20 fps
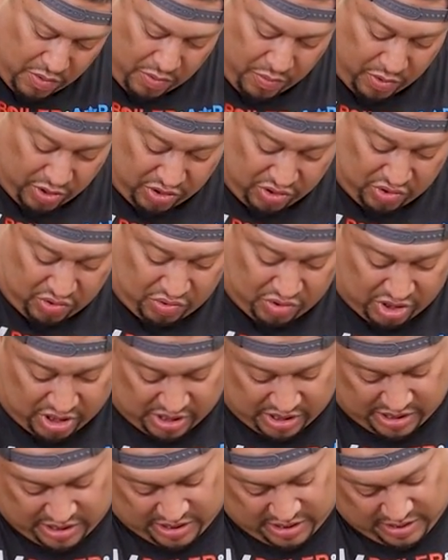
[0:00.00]
will do
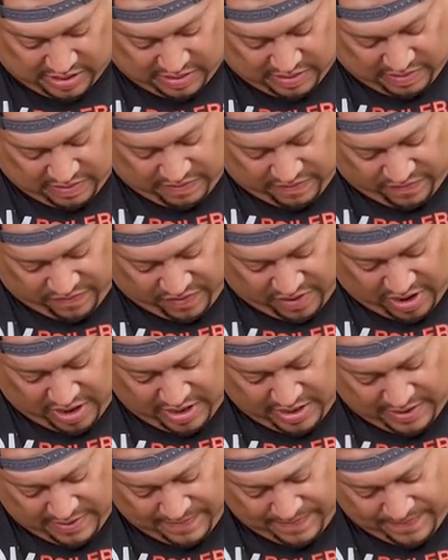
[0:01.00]
just
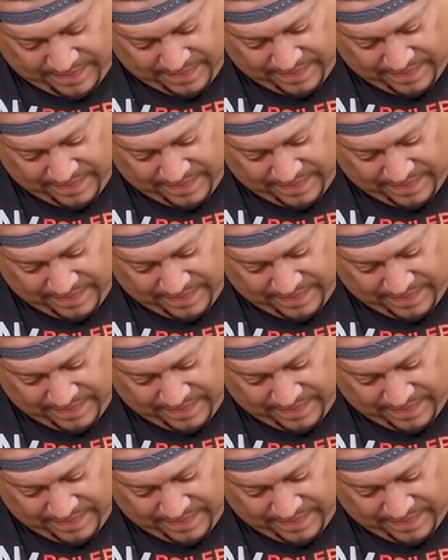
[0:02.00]
fine.